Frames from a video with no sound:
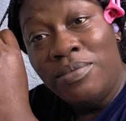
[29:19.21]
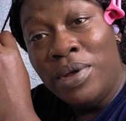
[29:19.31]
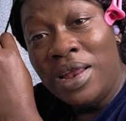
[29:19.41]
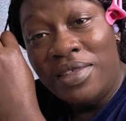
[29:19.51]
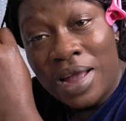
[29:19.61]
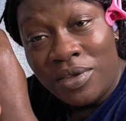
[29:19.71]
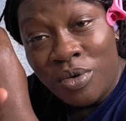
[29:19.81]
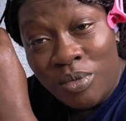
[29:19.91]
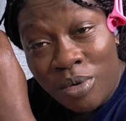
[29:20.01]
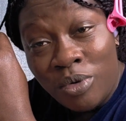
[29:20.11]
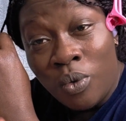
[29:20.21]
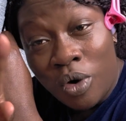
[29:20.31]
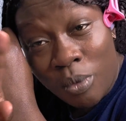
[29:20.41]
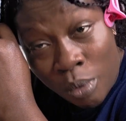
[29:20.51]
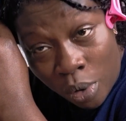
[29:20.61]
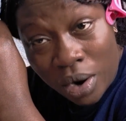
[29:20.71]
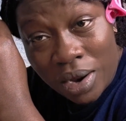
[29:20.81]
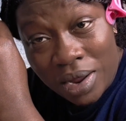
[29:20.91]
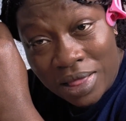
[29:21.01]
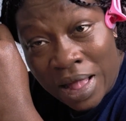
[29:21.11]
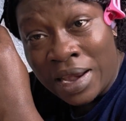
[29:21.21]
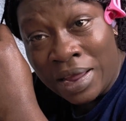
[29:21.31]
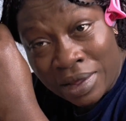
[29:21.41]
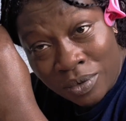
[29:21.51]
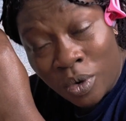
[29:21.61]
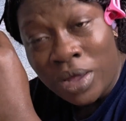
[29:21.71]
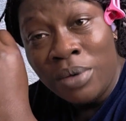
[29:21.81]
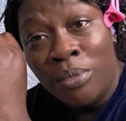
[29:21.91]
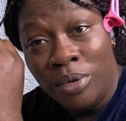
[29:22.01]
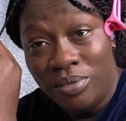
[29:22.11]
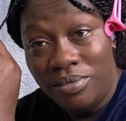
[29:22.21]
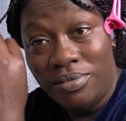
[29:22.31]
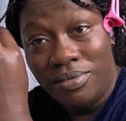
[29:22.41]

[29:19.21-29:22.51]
being a stay-at-home mom, you work more than a working mom